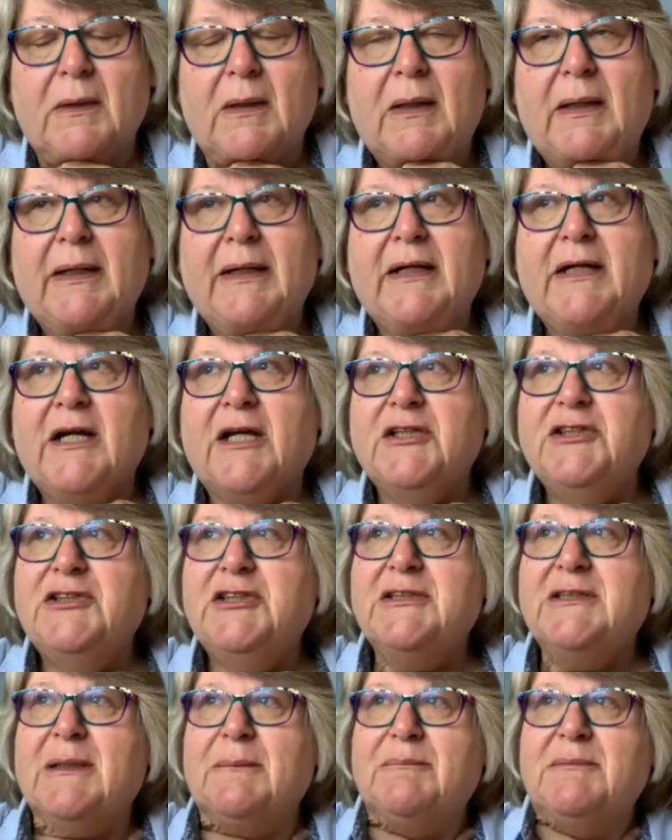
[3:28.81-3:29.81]
It
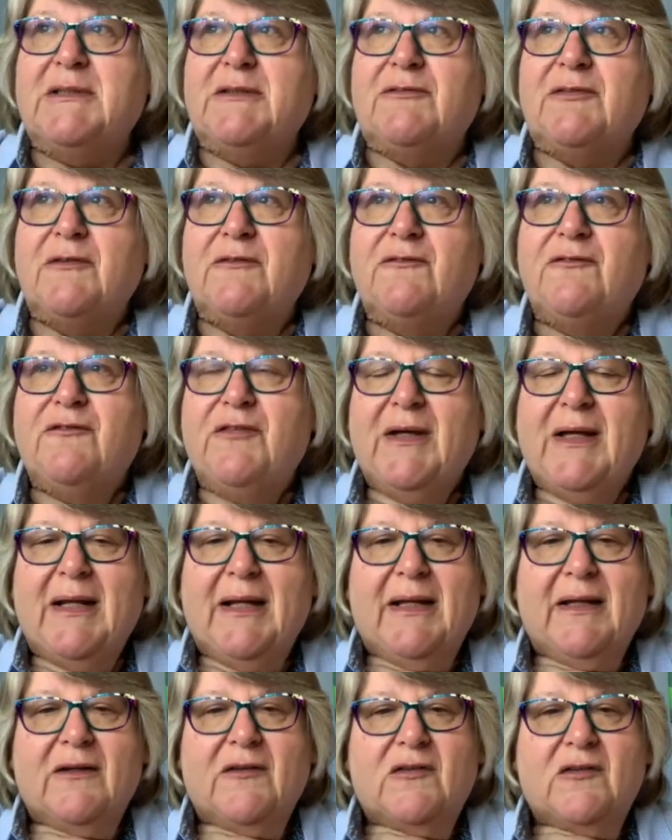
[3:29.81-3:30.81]
conjures up different
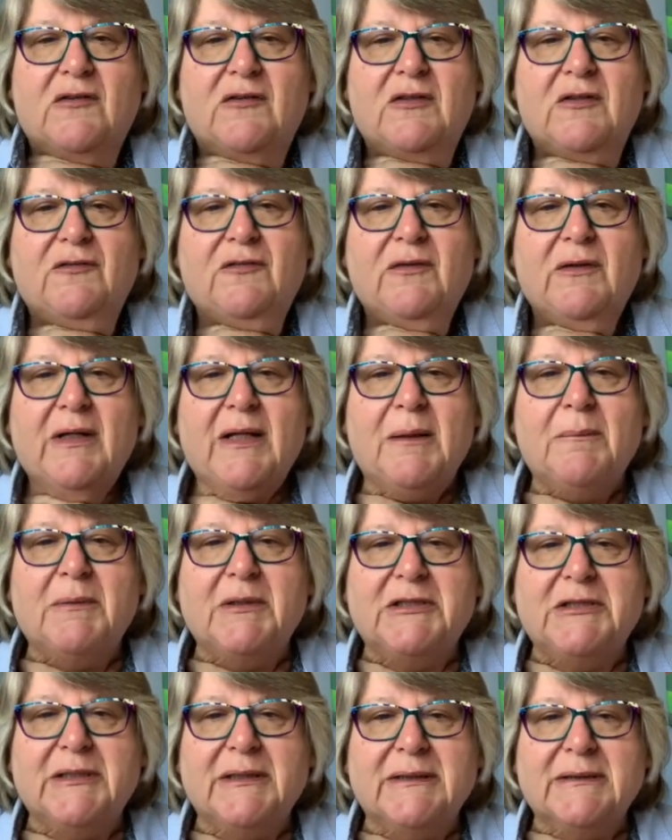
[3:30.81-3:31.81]
feelings and different
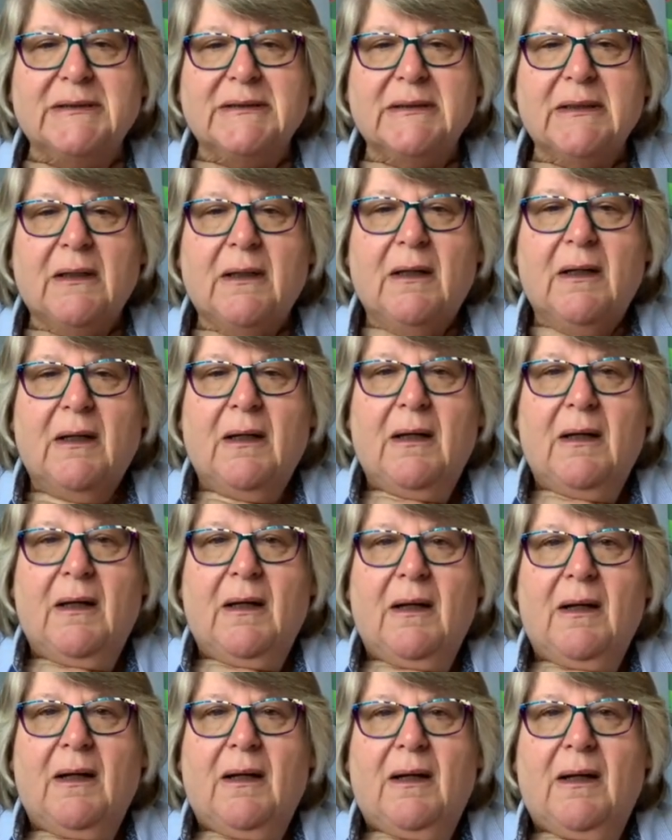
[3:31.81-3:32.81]
images.
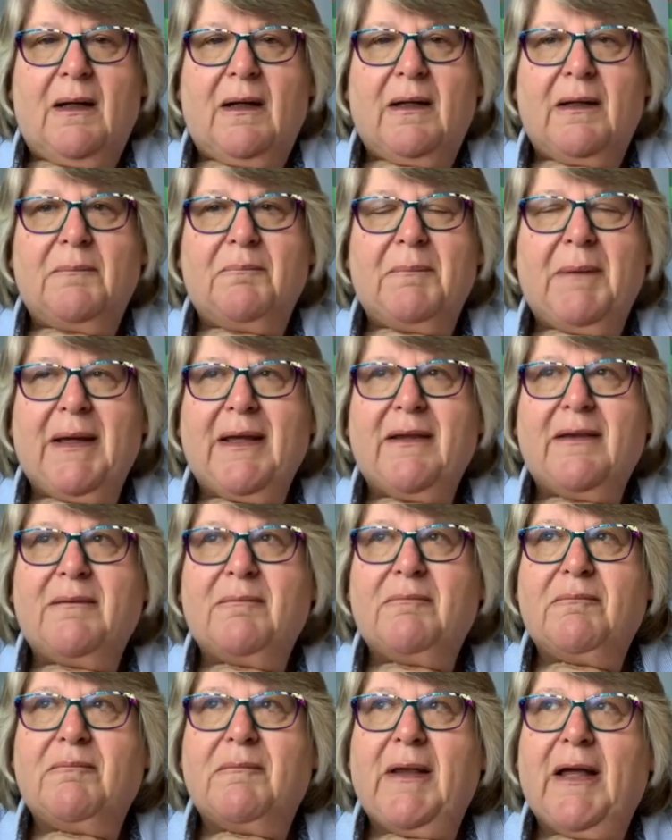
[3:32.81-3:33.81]
It may
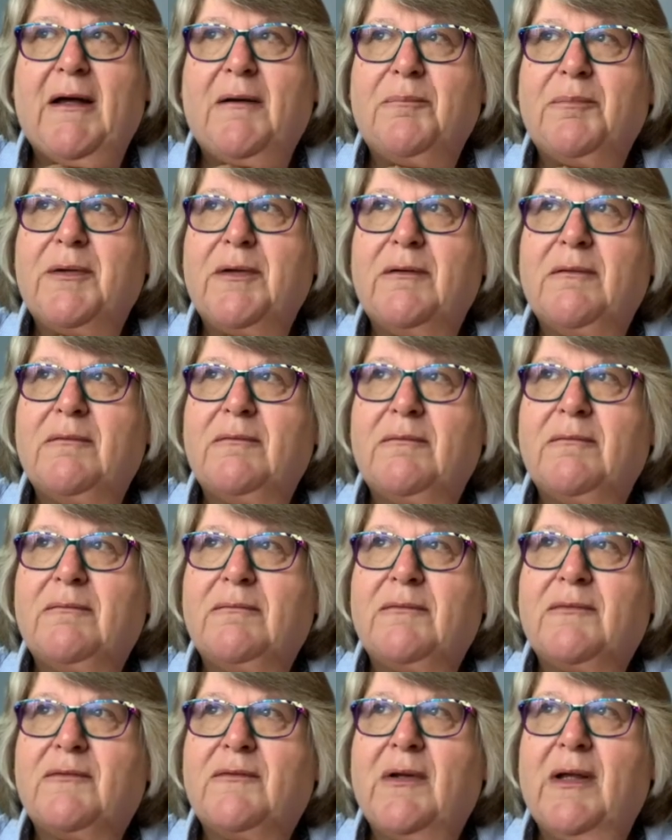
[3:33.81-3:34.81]
help you,
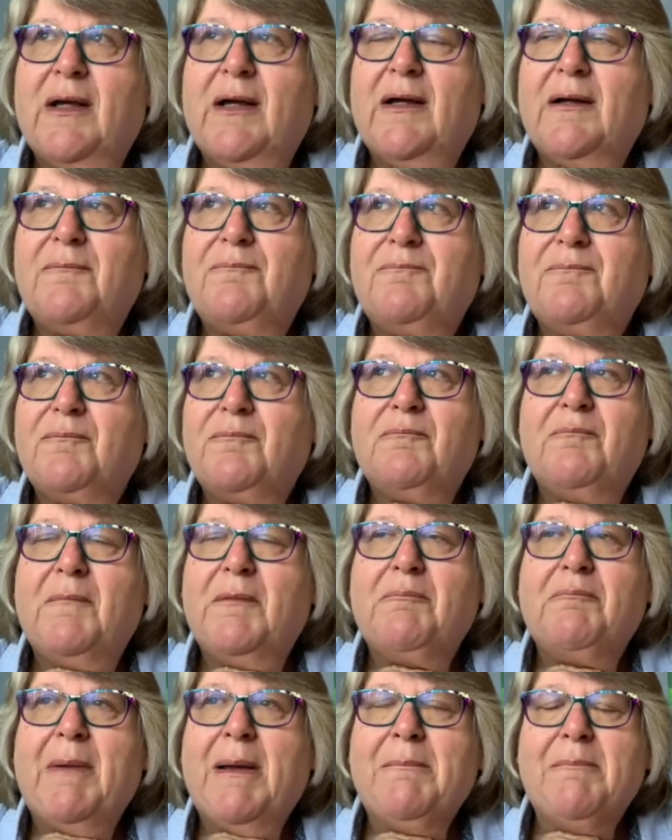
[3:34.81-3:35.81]

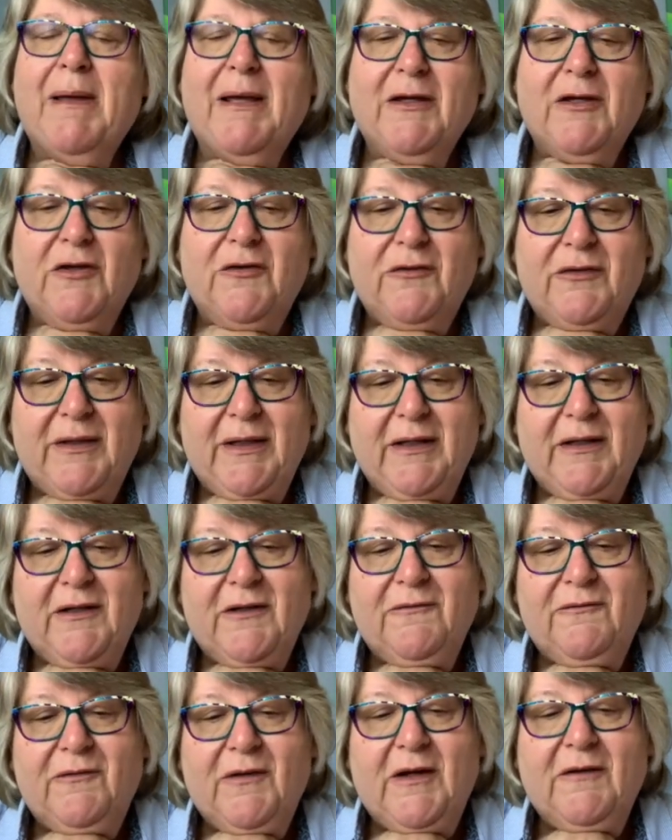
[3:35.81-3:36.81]
may make you think
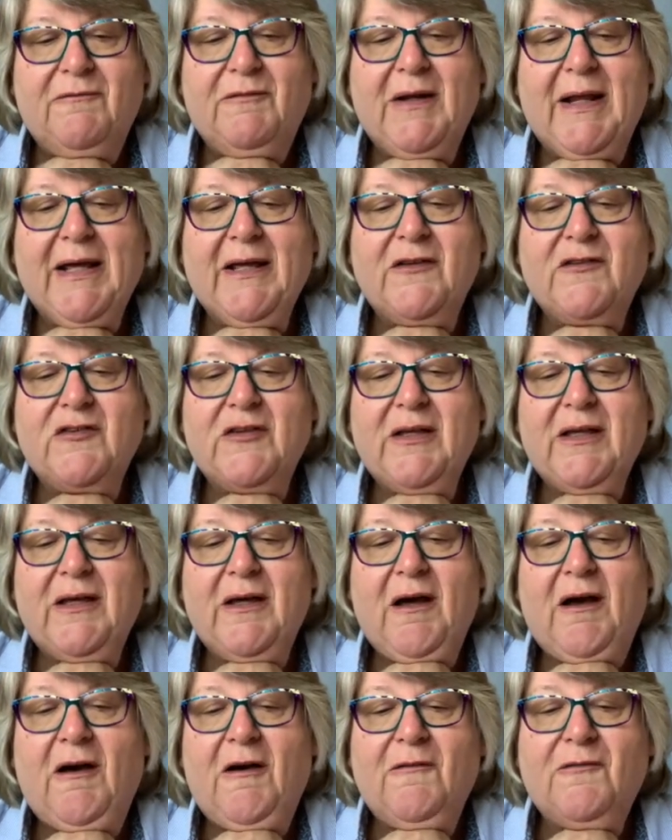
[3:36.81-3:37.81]
of lazy
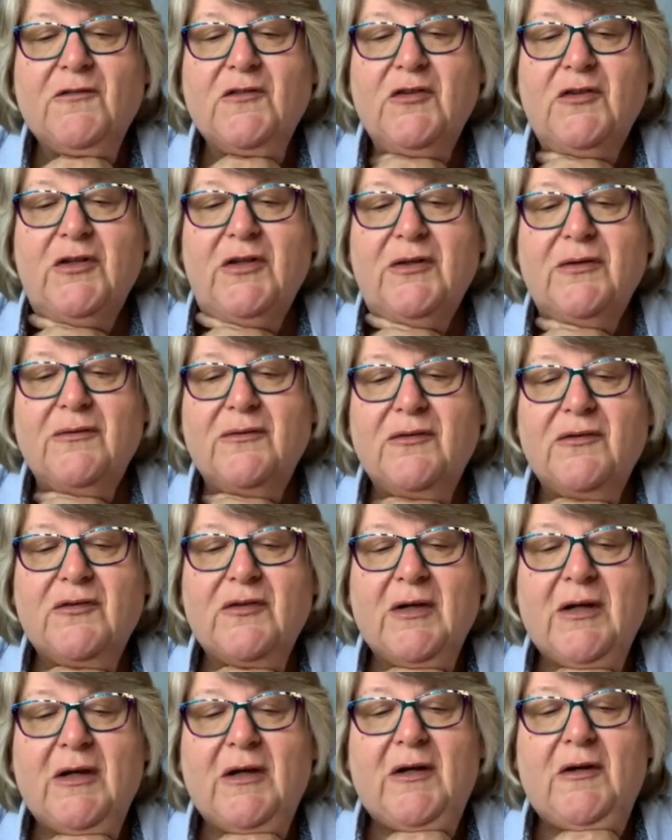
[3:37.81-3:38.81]
afternoons,
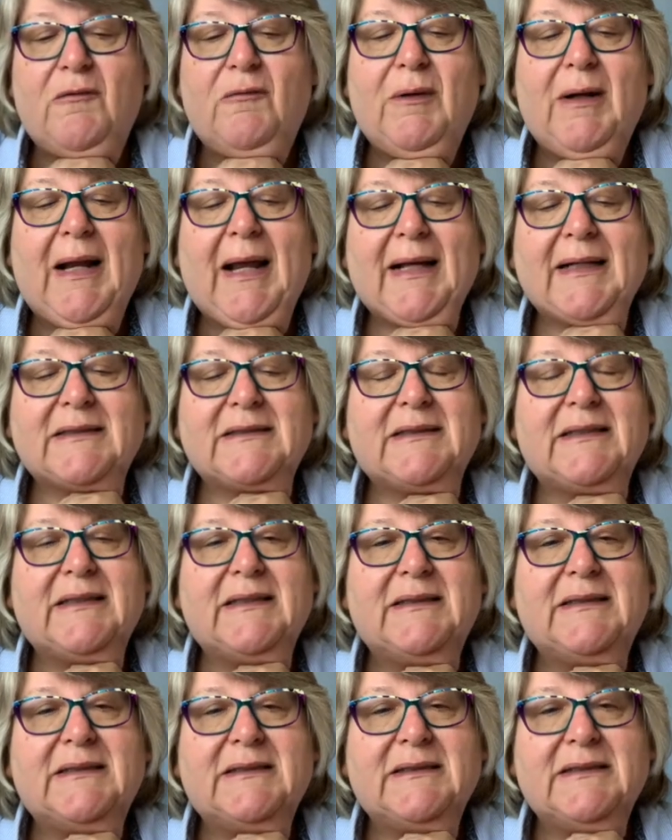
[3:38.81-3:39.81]
relaxing
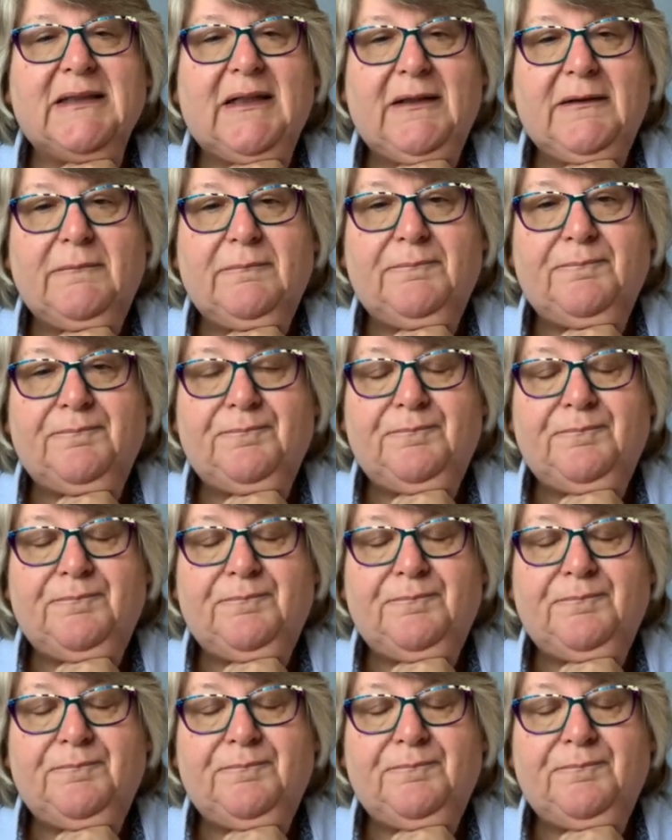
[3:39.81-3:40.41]
in the sun,